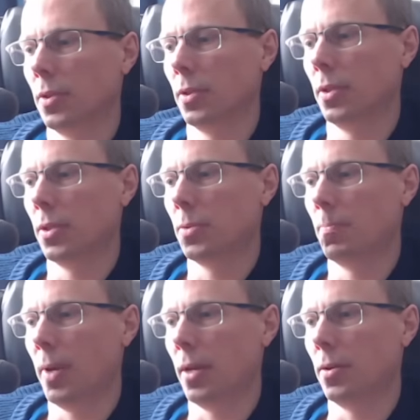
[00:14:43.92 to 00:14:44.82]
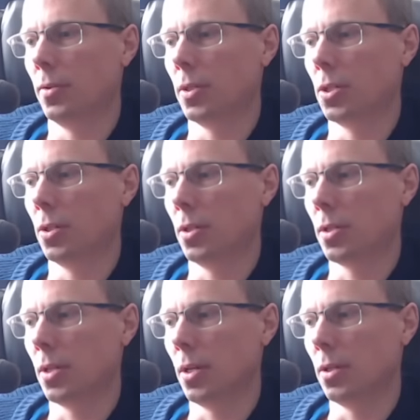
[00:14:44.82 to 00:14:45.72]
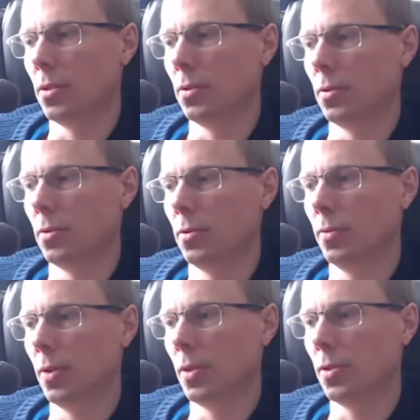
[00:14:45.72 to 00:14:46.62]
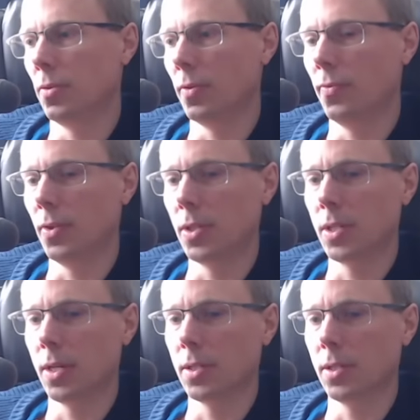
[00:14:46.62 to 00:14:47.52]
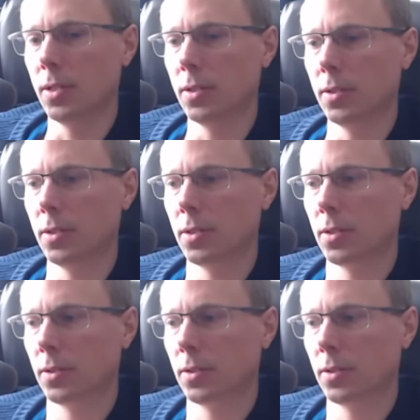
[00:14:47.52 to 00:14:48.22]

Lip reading: Let's bank on the chance that I do. Although there's already 3 stacks of those.